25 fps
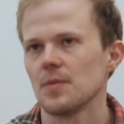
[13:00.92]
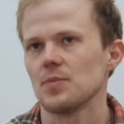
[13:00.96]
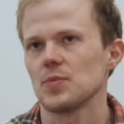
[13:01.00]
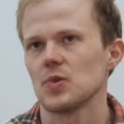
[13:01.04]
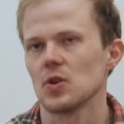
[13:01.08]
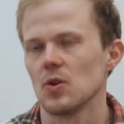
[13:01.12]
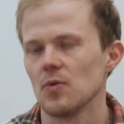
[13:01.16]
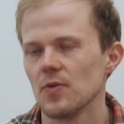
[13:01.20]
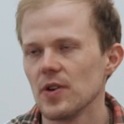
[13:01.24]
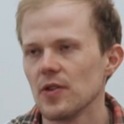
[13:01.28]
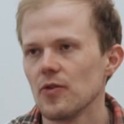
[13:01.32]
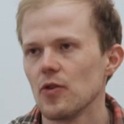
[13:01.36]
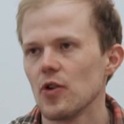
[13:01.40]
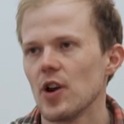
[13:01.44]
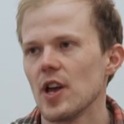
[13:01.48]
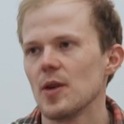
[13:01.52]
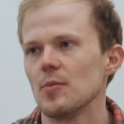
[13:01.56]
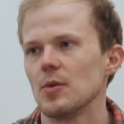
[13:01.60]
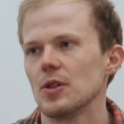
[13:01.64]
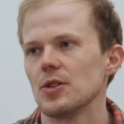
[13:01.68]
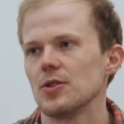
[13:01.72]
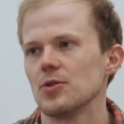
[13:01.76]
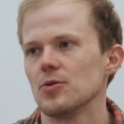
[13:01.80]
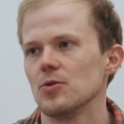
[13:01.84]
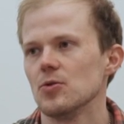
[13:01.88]
Yeah, so we were
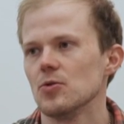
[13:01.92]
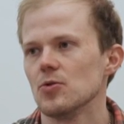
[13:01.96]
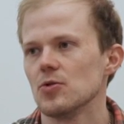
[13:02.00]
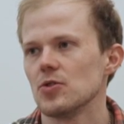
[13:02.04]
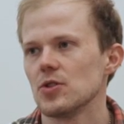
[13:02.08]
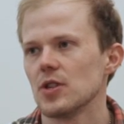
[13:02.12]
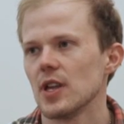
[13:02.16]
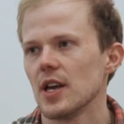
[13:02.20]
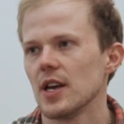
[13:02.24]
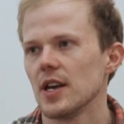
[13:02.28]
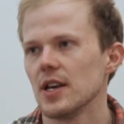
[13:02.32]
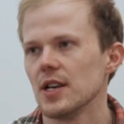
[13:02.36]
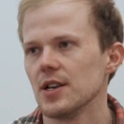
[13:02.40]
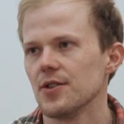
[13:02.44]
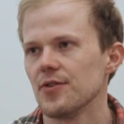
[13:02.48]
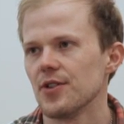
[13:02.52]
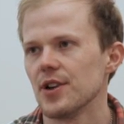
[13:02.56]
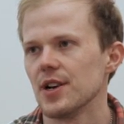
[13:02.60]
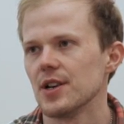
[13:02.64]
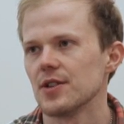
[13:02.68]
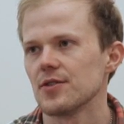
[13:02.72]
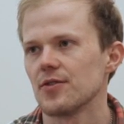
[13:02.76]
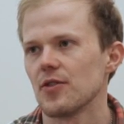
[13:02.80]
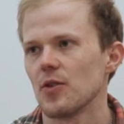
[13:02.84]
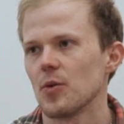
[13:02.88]
able to use the
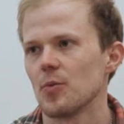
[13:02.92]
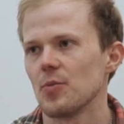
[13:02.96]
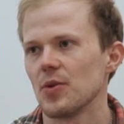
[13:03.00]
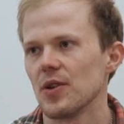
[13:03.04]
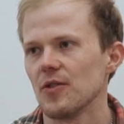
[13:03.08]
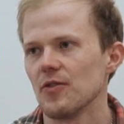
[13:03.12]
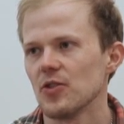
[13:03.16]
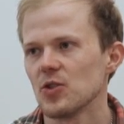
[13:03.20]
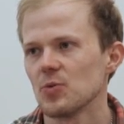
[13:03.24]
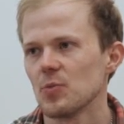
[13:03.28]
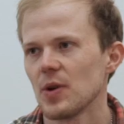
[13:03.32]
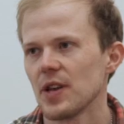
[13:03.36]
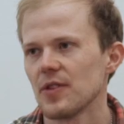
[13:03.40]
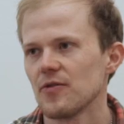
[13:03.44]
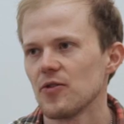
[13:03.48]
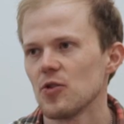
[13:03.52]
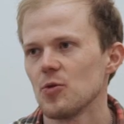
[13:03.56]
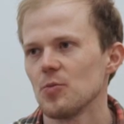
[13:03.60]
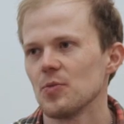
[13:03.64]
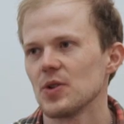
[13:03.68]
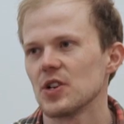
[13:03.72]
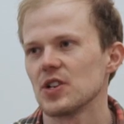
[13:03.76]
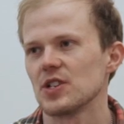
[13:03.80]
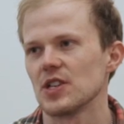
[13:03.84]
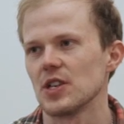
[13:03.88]
ingredients from the previous
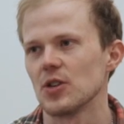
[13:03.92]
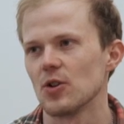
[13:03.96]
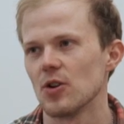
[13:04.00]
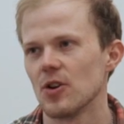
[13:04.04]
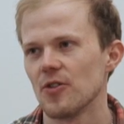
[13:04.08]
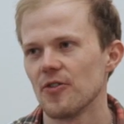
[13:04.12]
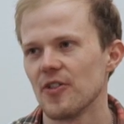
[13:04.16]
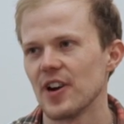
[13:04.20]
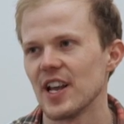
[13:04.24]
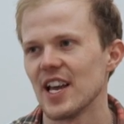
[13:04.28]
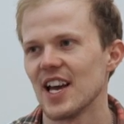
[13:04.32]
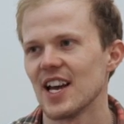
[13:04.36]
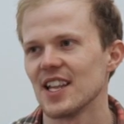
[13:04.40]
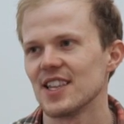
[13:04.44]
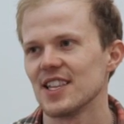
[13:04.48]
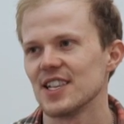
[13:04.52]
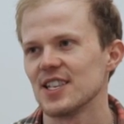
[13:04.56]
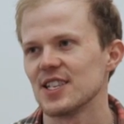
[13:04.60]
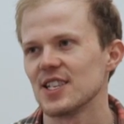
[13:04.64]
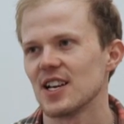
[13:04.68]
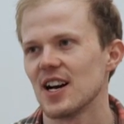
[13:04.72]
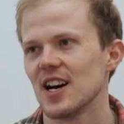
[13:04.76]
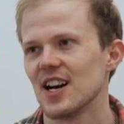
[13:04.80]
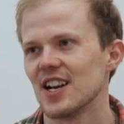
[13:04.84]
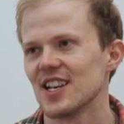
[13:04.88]
platform because it already had
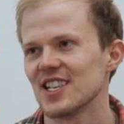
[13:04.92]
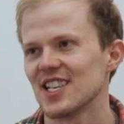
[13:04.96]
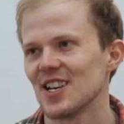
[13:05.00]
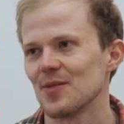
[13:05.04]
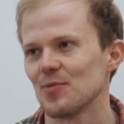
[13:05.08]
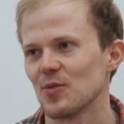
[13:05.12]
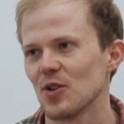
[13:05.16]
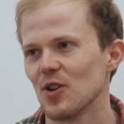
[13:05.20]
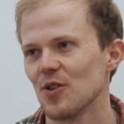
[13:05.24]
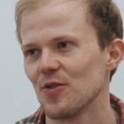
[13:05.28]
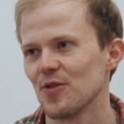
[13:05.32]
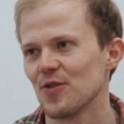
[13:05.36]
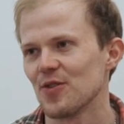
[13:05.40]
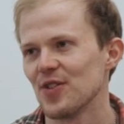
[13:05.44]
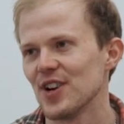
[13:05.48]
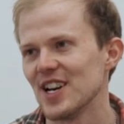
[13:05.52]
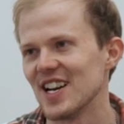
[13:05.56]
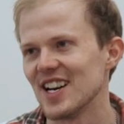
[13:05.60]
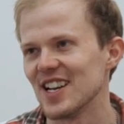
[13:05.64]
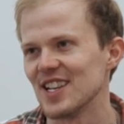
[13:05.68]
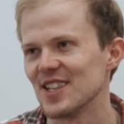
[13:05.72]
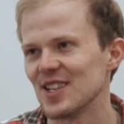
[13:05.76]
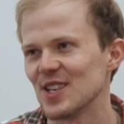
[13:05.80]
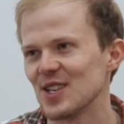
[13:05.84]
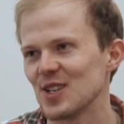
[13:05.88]
this concept of
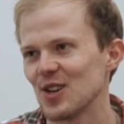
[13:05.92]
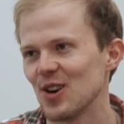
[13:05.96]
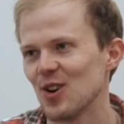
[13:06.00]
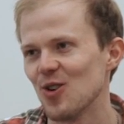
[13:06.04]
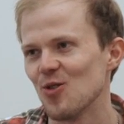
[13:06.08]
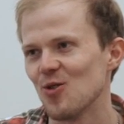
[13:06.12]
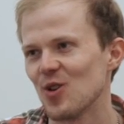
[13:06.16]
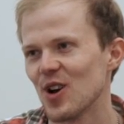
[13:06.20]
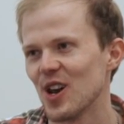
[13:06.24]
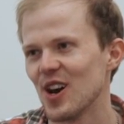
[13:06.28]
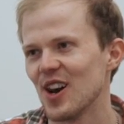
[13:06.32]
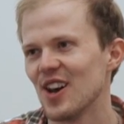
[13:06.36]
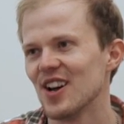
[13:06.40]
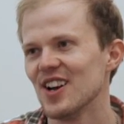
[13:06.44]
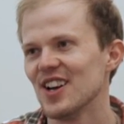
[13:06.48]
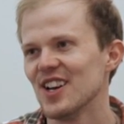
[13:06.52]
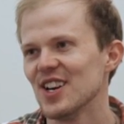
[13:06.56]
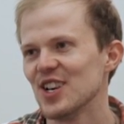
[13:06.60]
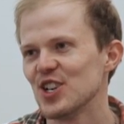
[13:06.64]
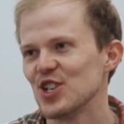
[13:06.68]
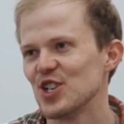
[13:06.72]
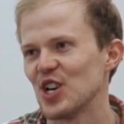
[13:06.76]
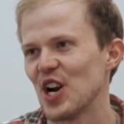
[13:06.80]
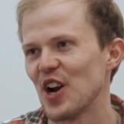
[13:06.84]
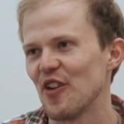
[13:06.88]
creating these local
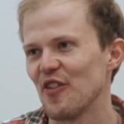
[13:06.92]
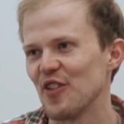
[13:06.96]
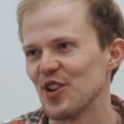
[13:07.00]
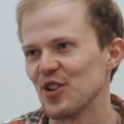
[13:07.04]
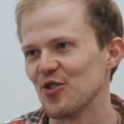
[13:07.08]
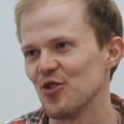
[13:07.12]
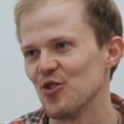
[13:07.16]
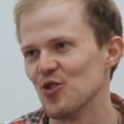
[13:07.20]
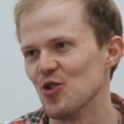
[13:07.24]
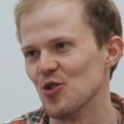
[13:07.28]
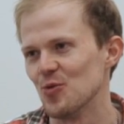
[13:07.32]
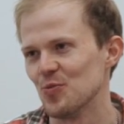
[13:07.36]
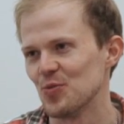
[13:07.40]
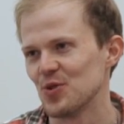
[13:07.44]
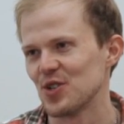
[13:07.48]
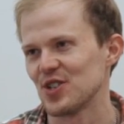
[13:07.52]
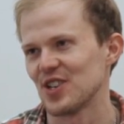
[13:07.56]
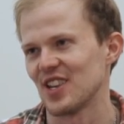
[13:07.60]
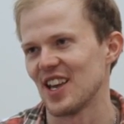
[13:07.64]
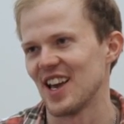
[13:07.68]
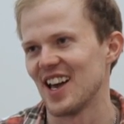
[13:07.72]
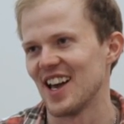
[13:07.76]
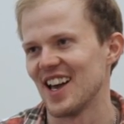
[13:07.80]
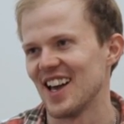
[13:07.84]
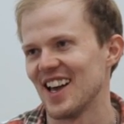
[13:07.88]
sharing
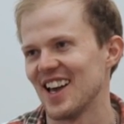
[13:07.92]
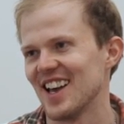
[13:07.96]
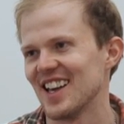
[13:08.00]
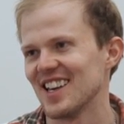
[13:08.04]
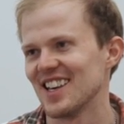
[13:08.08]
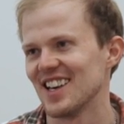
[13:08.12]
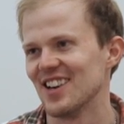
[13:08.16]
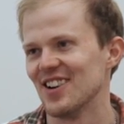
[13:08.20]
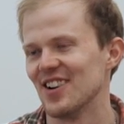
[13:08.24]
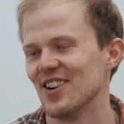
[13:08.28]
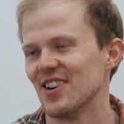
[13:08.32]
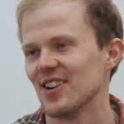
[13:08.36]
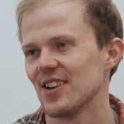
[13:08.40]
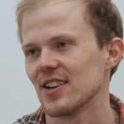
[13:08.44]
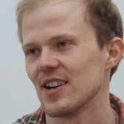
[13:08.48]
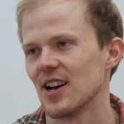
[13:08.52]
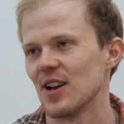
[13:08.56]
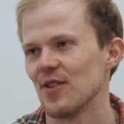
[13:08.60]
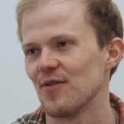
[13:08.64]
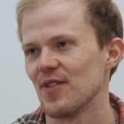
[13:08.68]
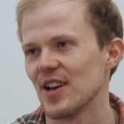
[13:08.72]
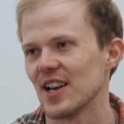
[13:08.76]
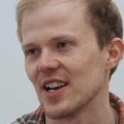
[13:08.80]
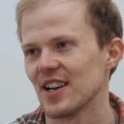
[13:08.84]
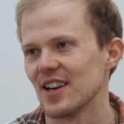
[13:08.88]
groups, uh, or
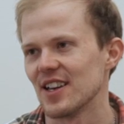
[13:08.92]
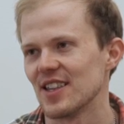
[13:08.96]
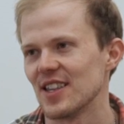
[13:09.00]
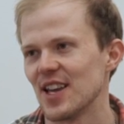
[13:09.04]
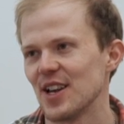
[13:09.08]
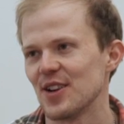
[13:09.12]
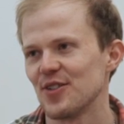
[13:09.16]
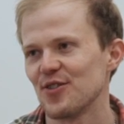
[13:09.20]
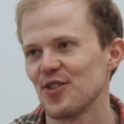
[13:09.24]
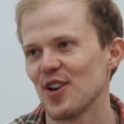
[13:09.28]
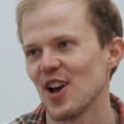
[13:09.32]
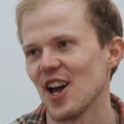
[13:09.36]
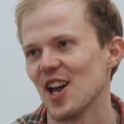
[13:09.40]
kind of like uh, the yeah.